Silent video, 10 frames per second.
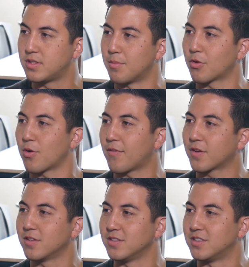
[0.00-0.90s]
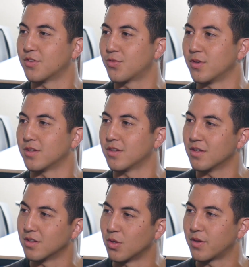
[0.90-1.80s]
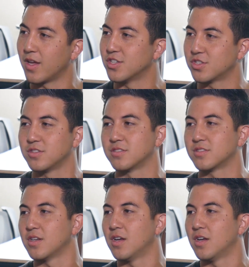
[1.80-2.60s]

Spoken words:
demographically different locations.